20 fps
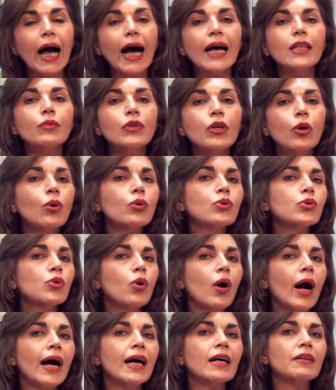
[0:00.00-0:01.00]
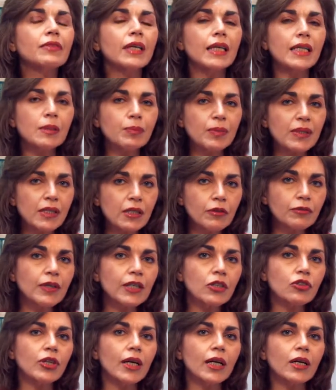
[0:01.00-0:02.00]
And we also have
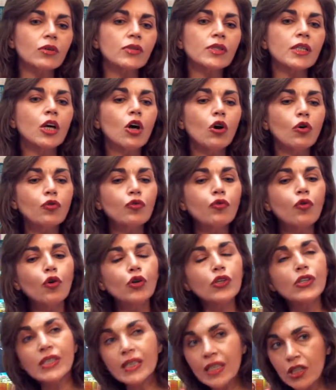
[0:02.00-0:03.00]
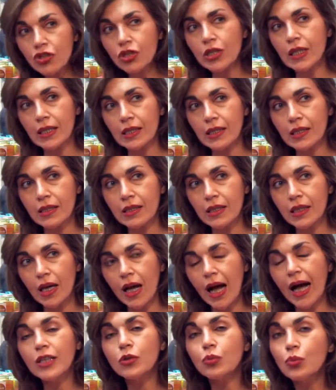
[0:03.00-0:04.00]
specific gels for stitches
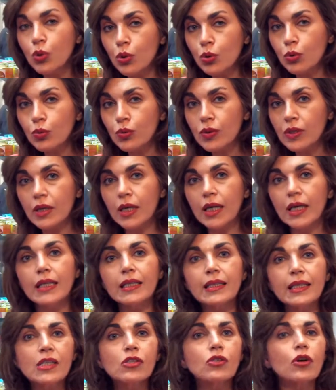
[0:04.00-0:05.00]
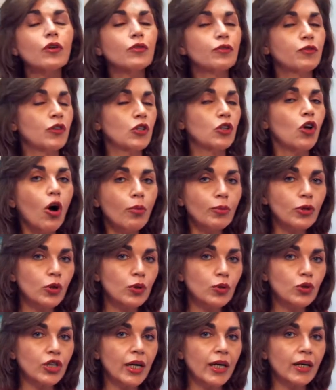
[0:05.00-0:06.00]
and wounds. These are
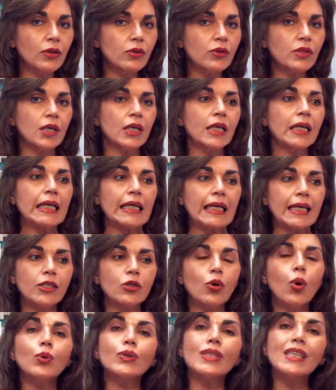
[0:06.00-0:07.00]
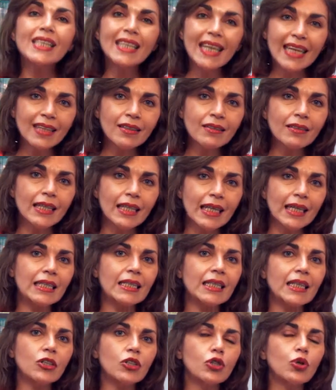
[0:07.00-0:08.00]
phenomenal gels. It's called Skin in
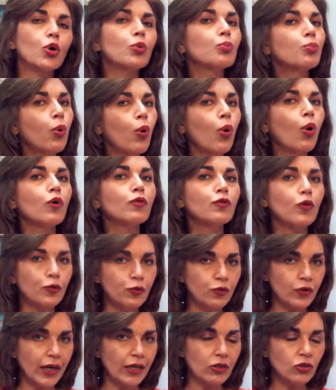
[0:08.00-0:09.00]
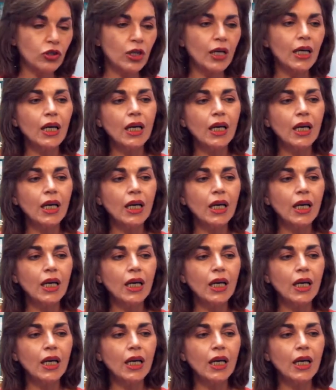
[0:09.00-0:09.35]
English or Peau for French.